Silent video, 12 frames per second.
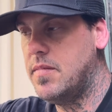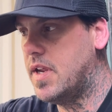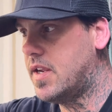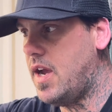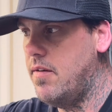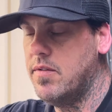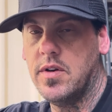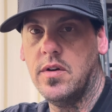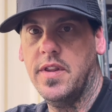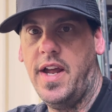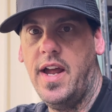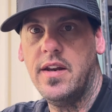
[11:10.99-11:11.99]
and covered
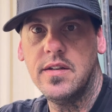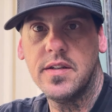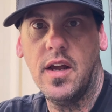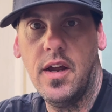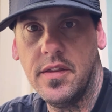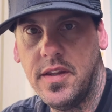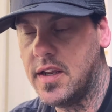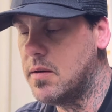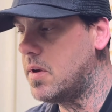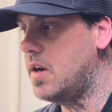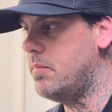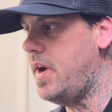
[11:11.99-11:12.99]
all that. So I think I'm
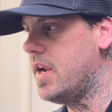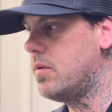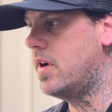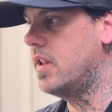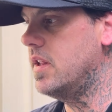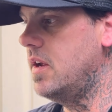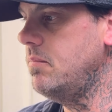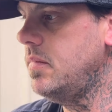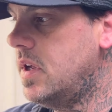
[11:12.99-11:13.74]
going to make one of them